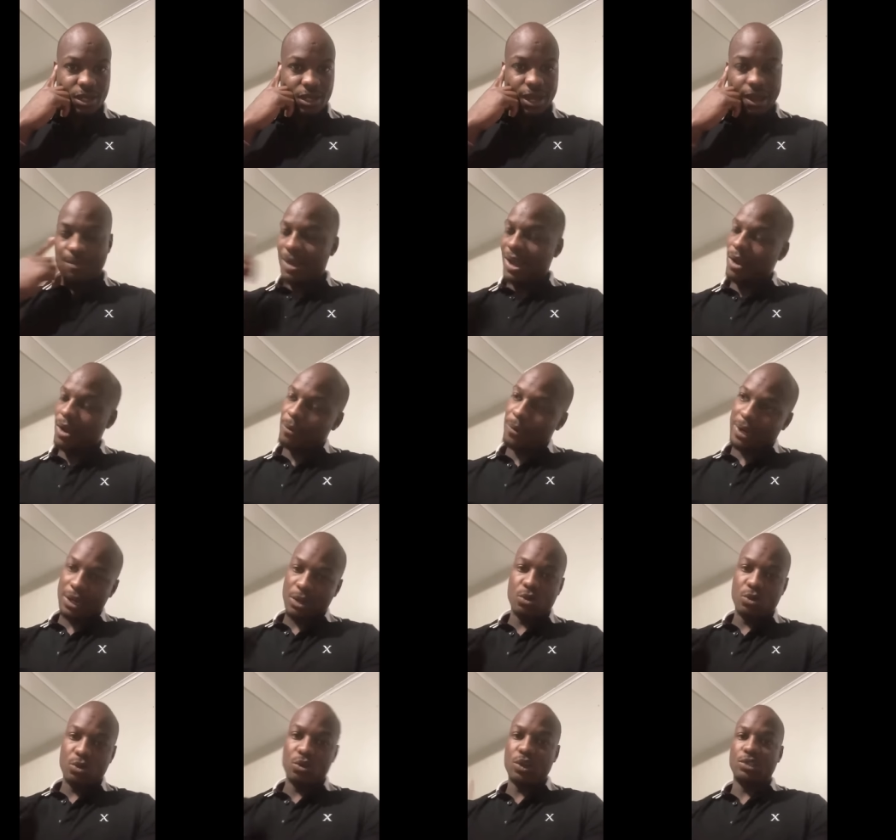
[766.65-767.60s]
I'm already
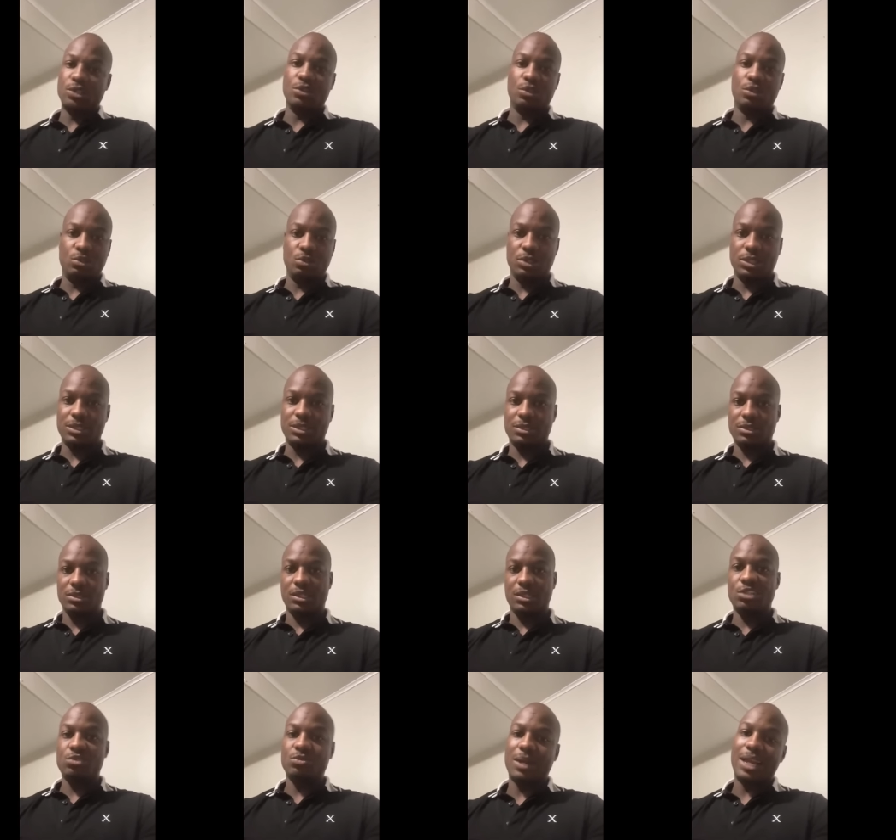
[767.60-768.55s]
knowing you're going to do this.
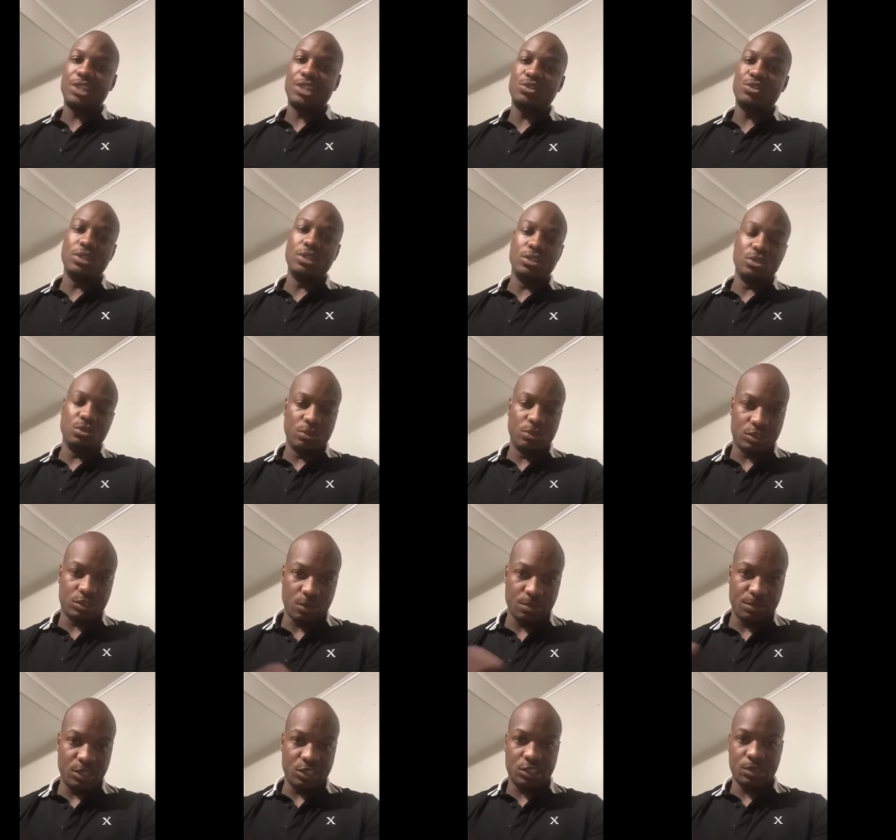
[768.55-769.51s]
That's why I treat you with so
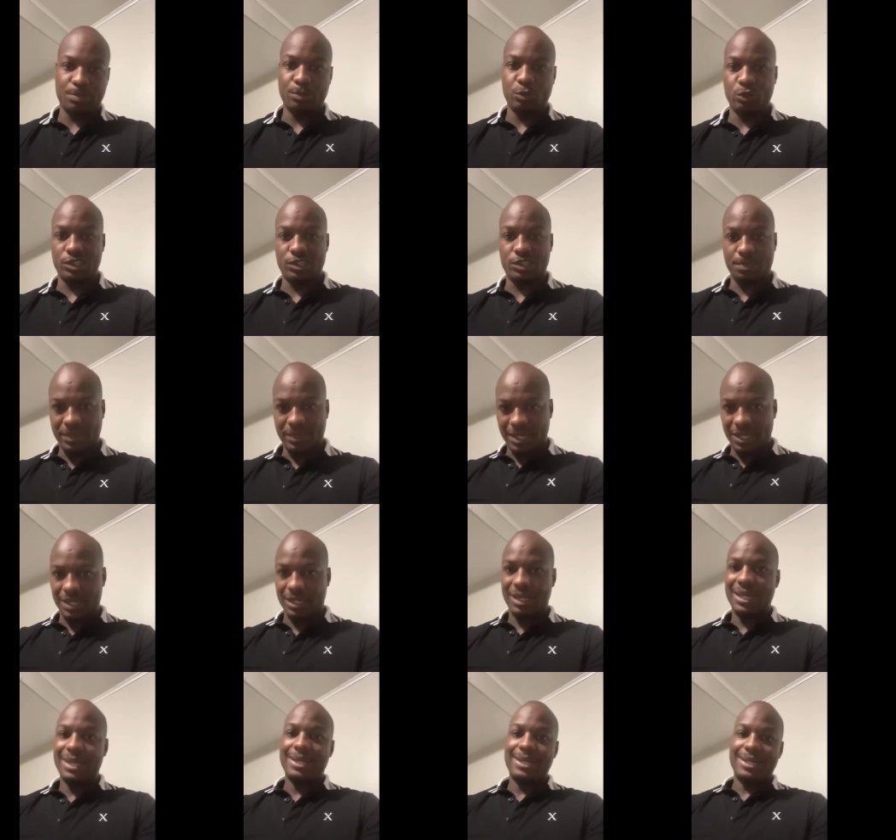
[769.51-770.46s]
much respect
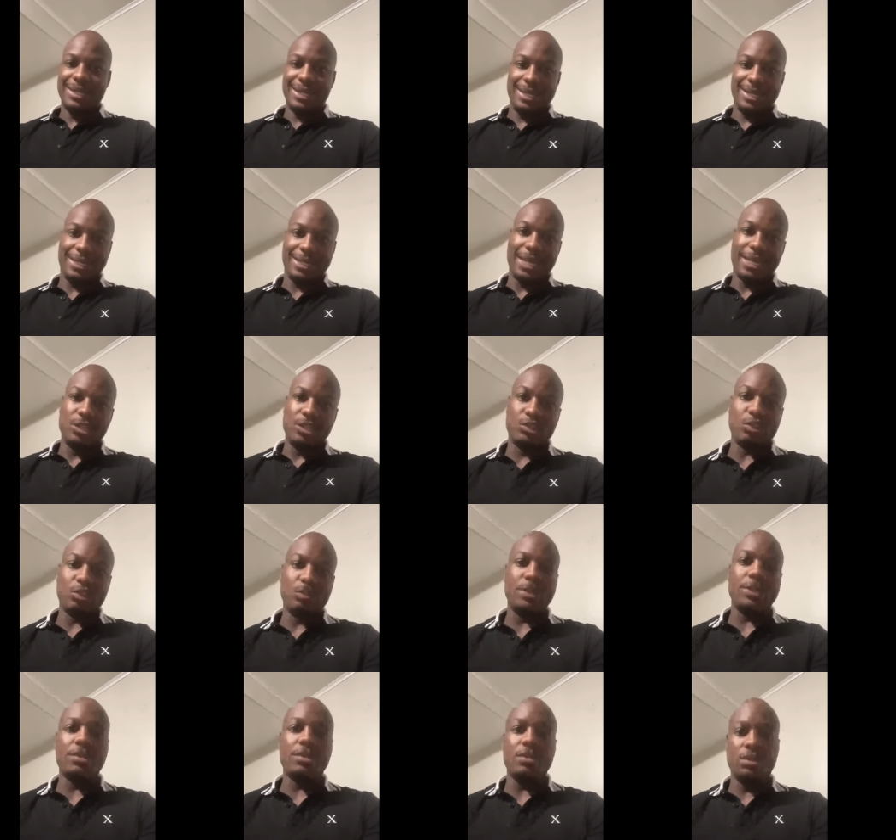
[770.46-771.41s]
and gave you so
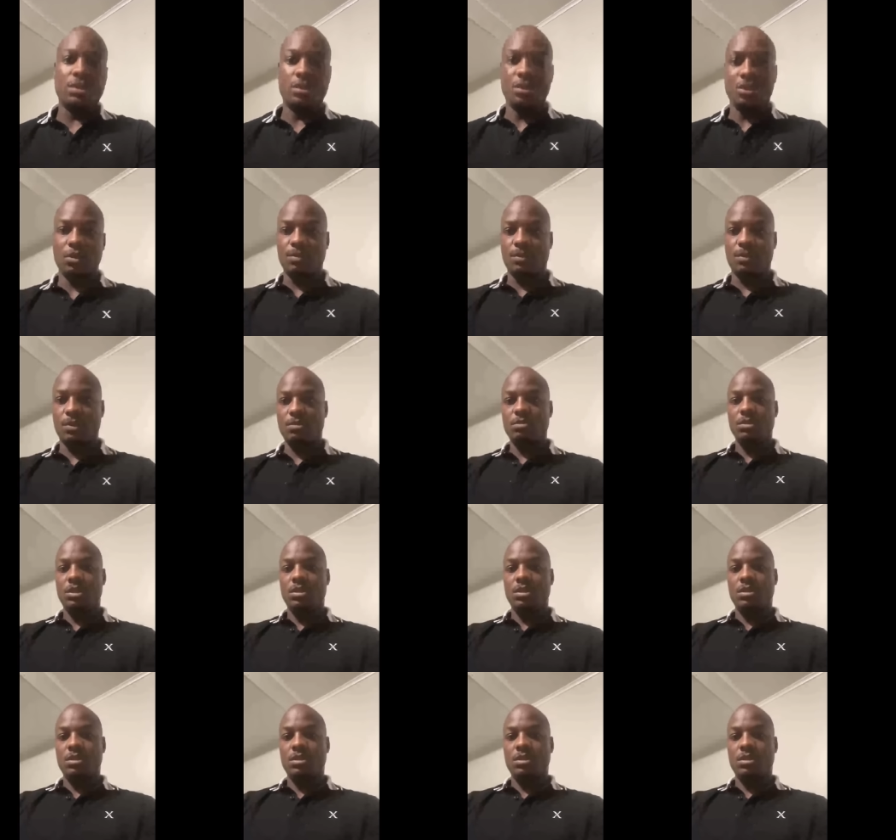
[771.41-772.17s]
much love, bro.